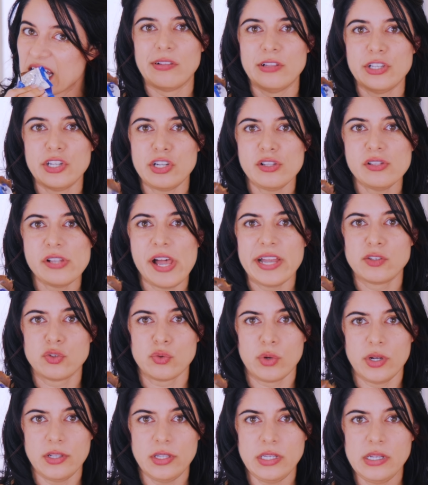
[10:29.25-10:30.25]
A little
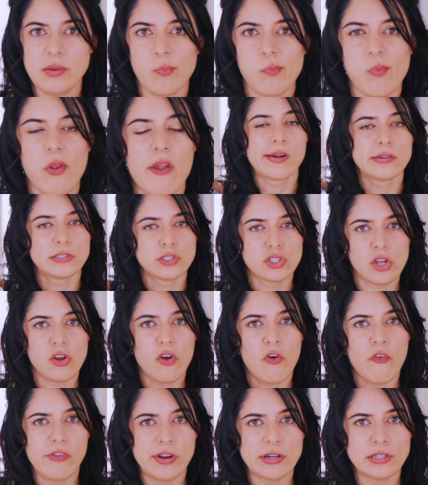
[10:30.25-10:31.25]
less oily,
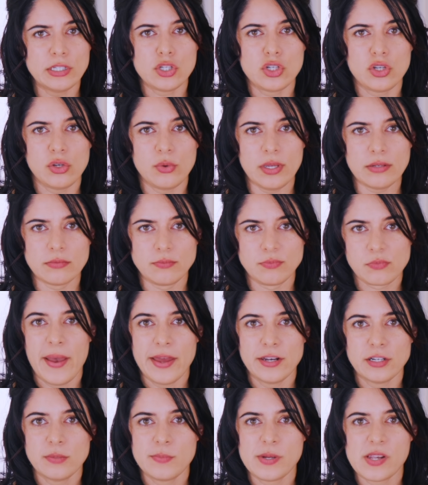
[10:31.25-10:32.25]
still very chewy.
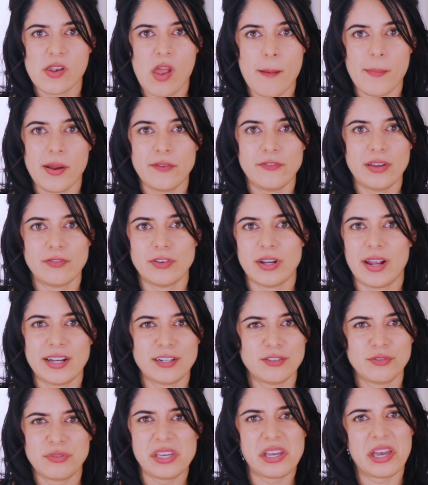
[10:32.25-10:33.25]
Better, but not my favorite.
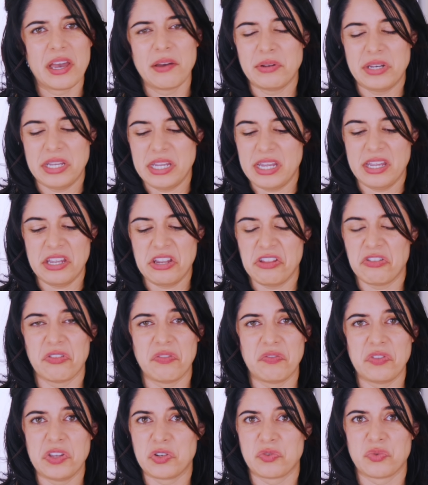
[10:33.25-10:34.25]
I don't think I would eat
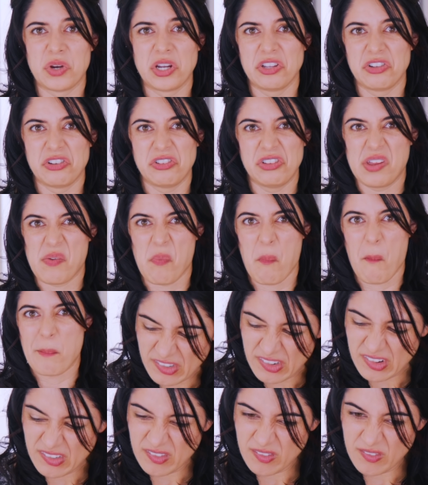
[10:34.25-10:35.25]
either of these regularly.
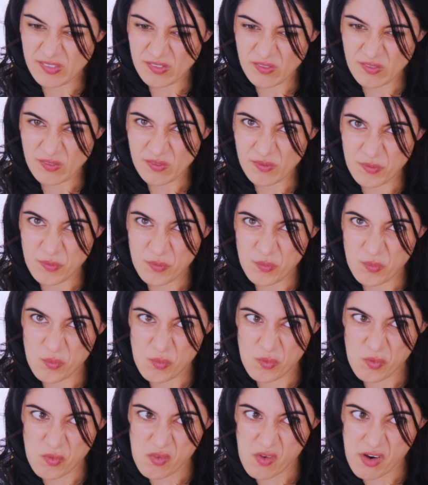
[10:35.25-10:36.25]

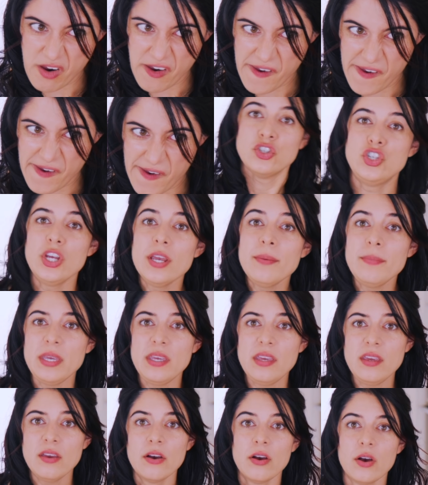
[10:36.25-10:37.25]
Mmm.
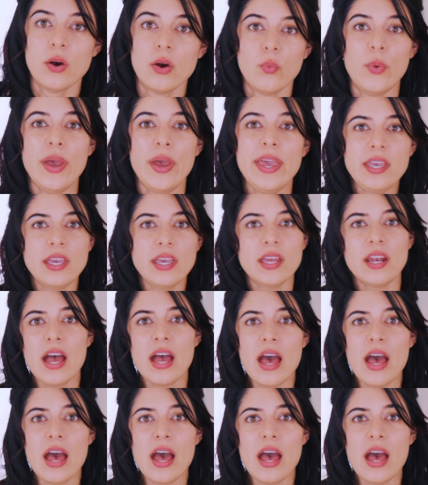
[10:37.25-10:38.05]
Jimmy! Wake it